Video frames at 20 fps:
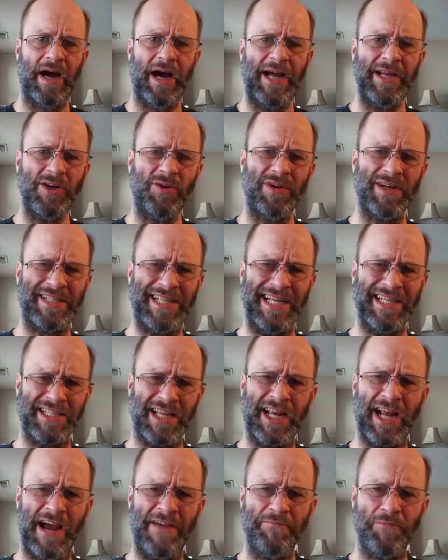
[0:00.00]
I know it tastes
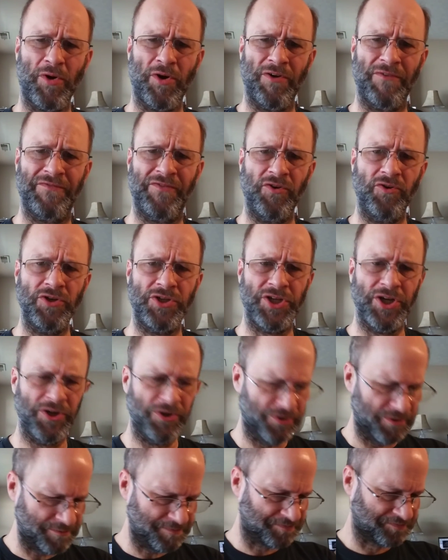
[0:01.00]
like I have burned food
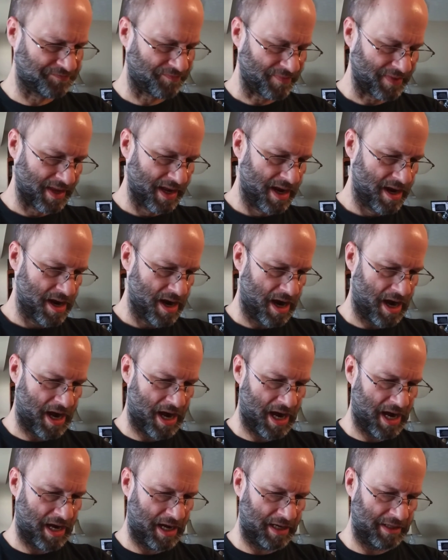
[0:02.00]
too.
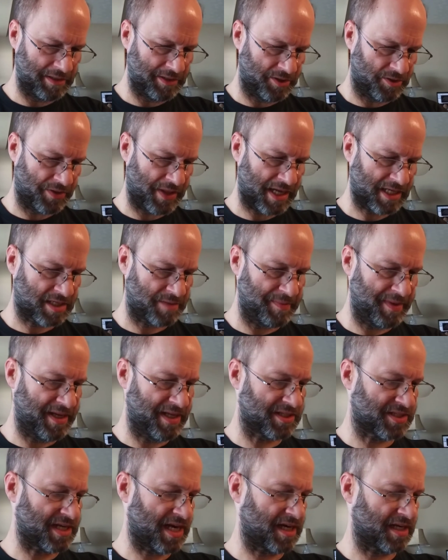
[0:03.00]
Uh, you know, that to me
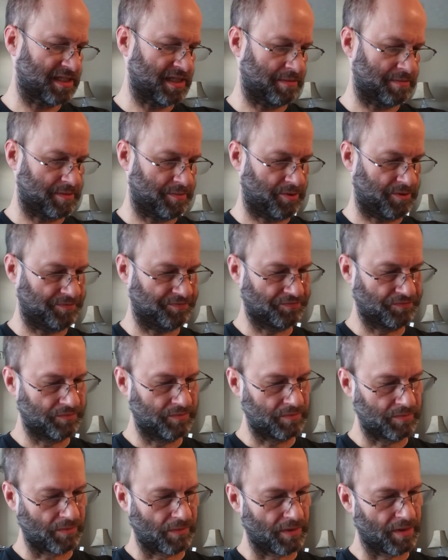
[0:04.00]
is not acceptable.
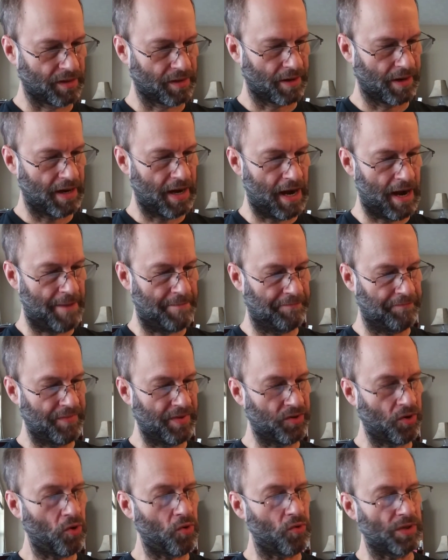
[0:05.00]
Um,
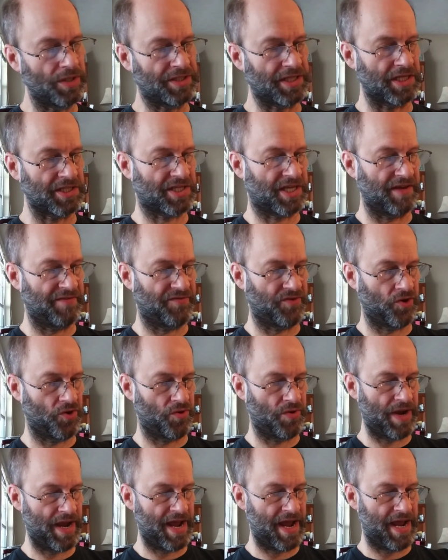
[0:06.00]
oh, it does give
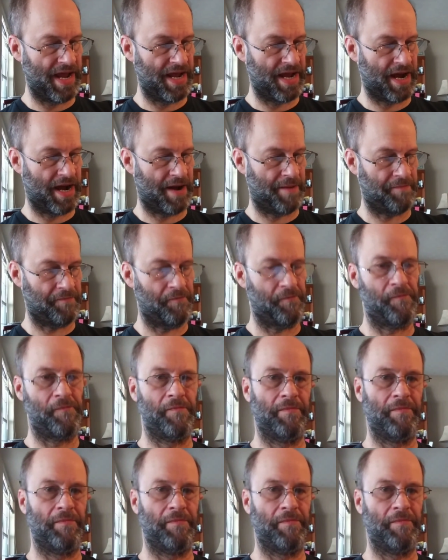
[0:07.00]
you a, um,